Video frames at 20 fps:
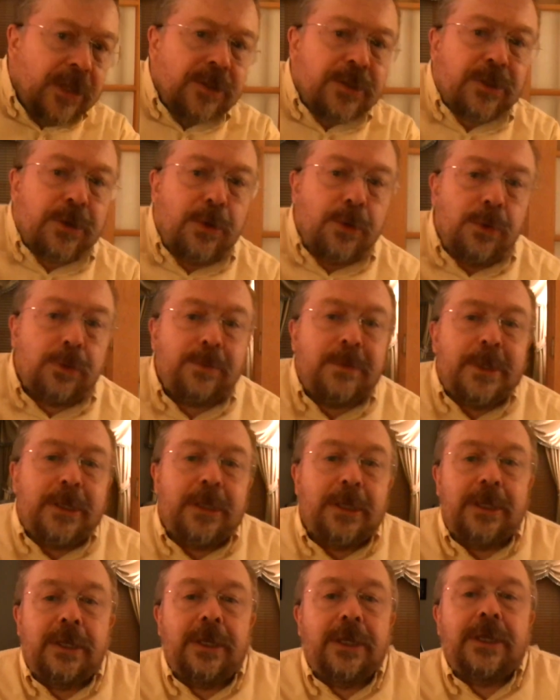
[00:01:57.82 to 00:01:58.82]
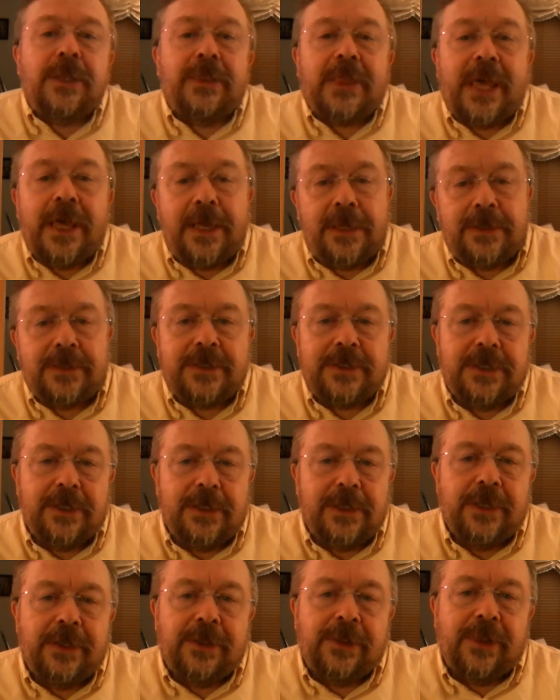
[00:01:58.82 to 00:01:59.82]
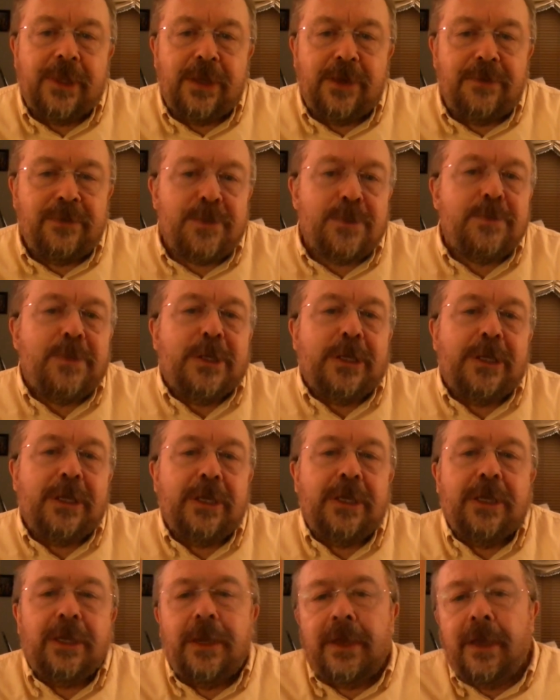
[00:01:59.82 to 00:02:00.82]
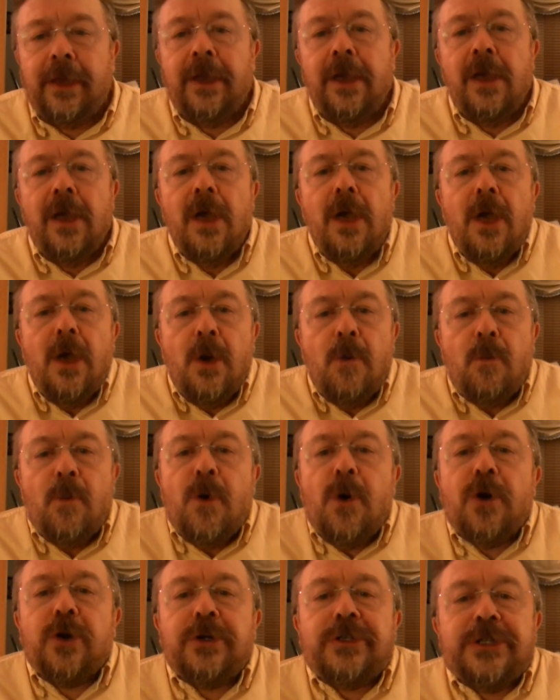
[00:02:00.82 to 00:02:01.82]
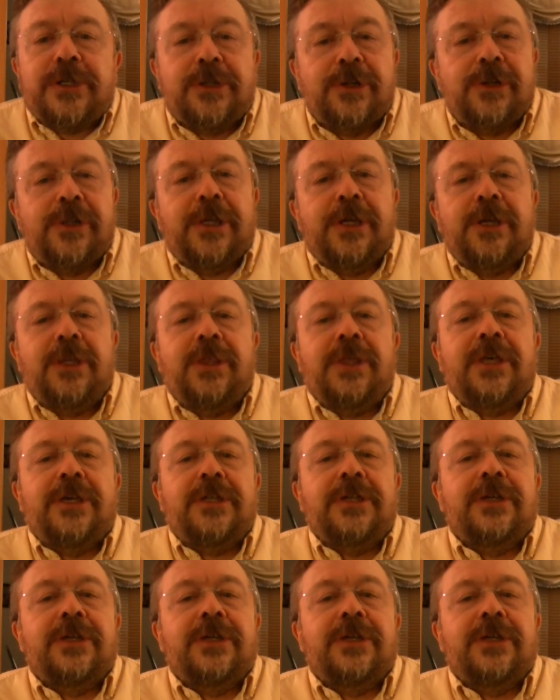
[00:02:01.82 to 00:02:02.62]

told me that he loved me more dearly than